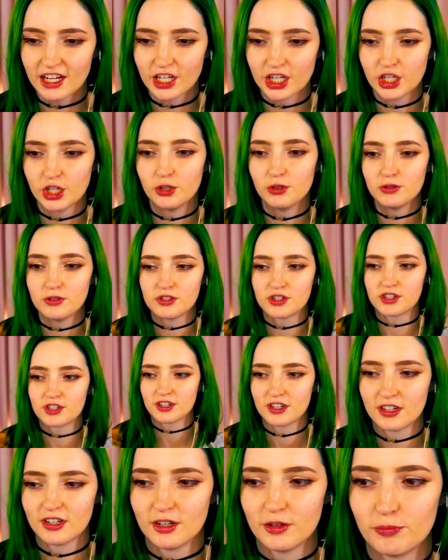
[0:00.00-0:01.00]
a
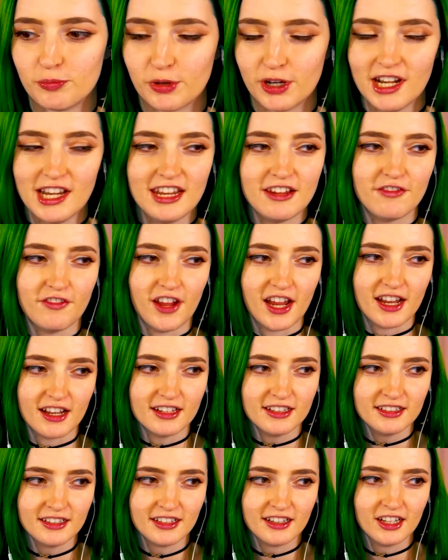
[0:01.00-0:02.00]
huge Britney
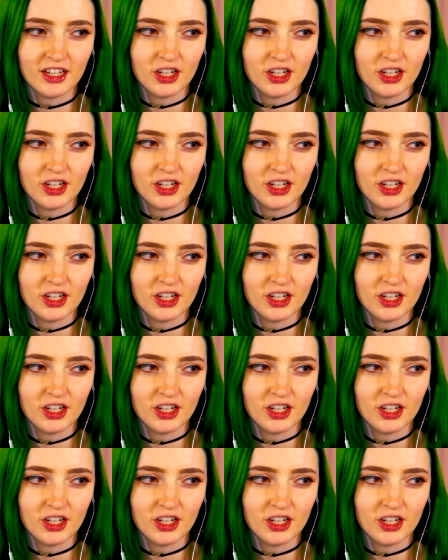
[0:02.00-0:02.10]
fan.